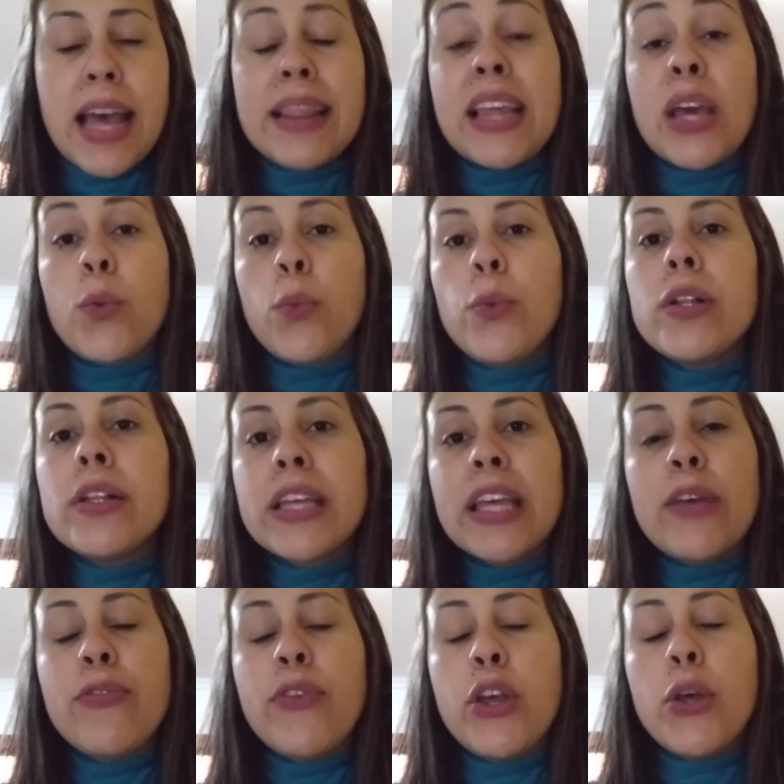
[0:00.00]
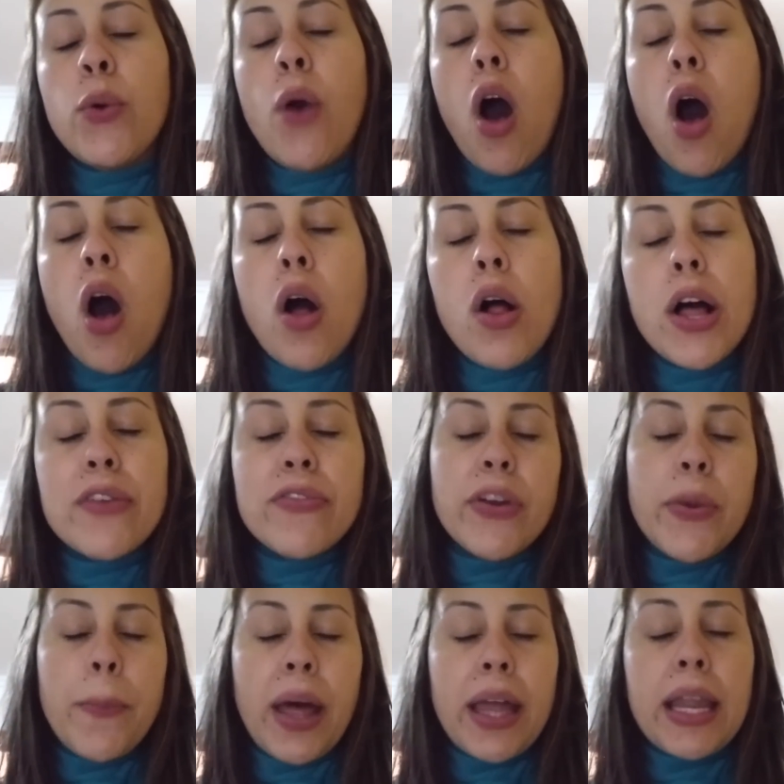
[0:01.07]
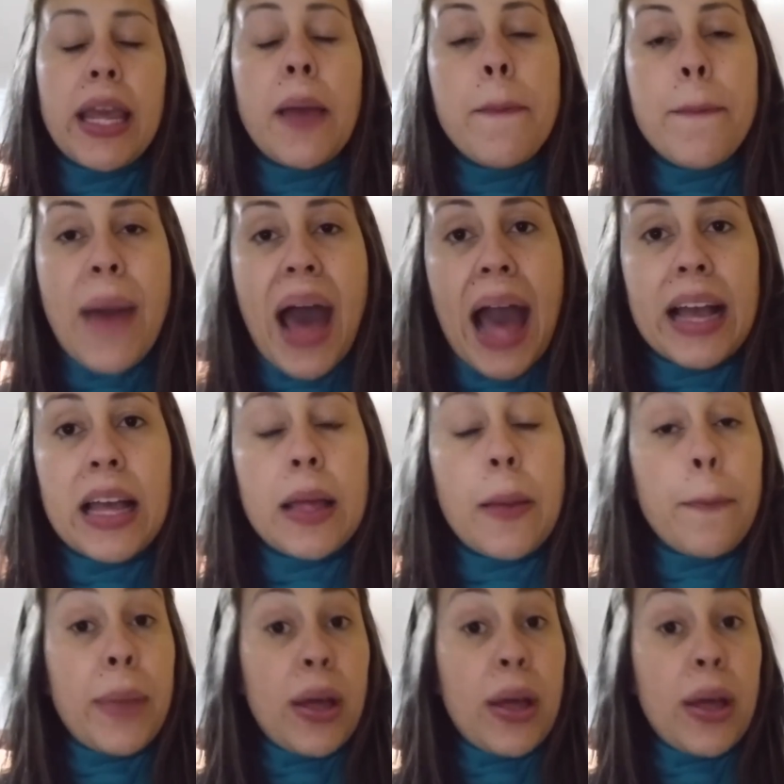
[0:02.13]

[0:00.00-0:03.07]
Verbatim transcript: and they will give you all of your money back.